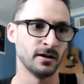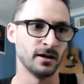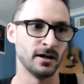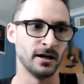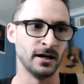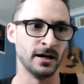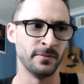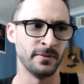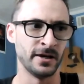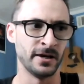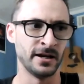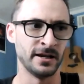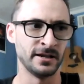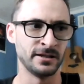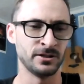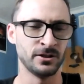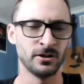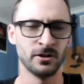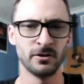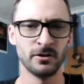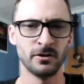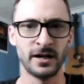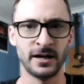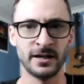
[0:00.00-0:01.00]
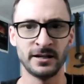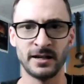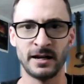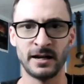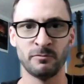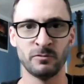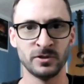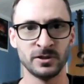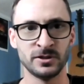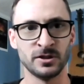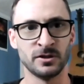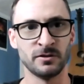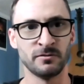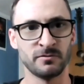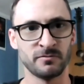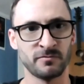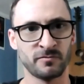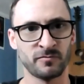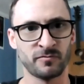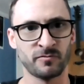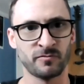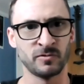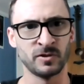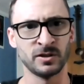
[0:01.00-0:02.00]
And I really don't
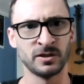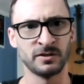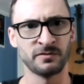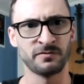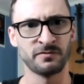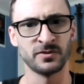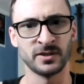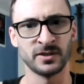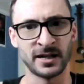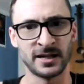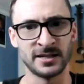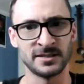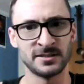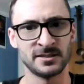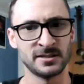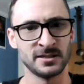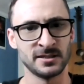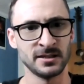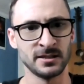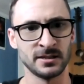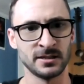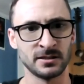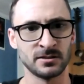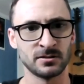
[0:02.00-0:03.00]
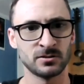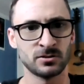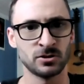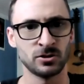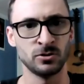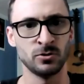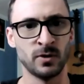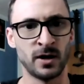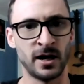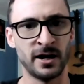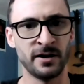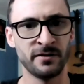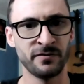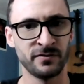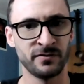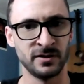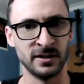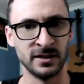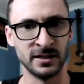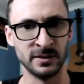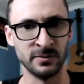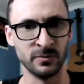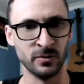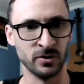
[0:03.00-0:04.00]
really feel like I see it too often
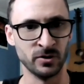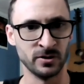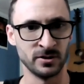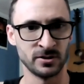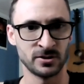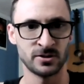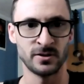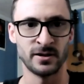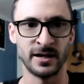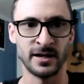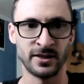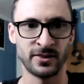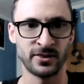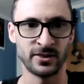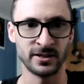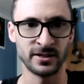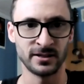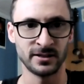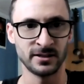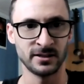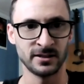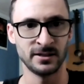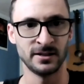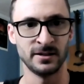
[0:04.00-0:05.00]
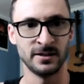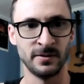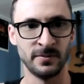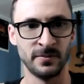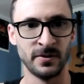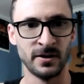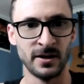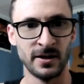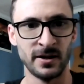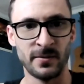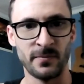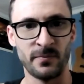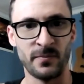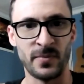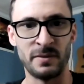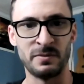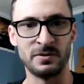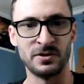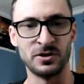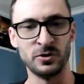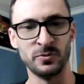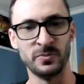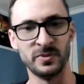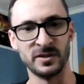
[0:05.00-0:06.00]
anymore. So I think maybe
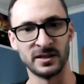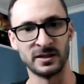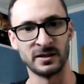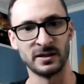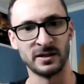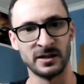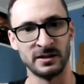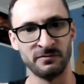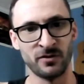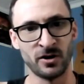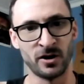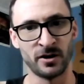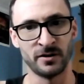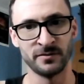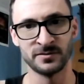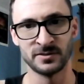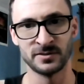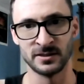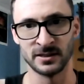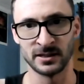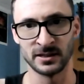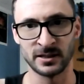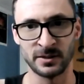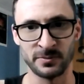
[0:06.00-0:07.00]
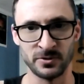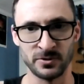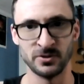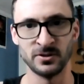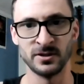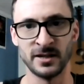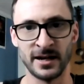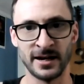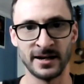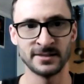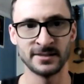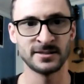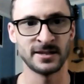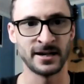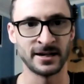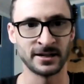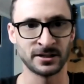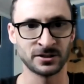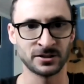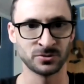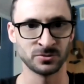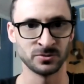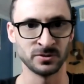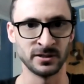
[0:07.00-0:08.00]
you being involved in the community has
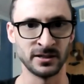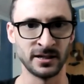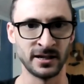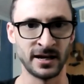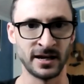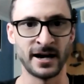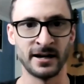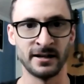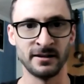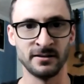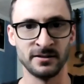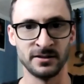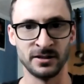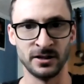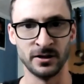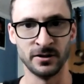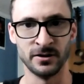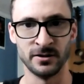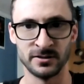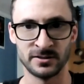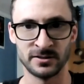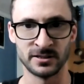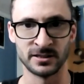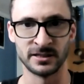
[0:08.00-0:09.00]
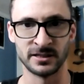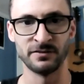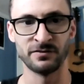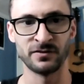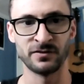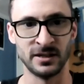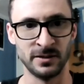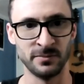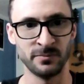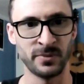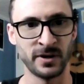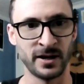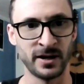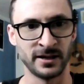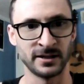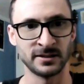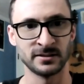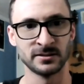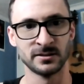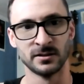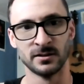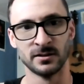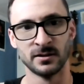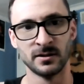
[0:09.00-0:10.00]
actually had, a significant impact.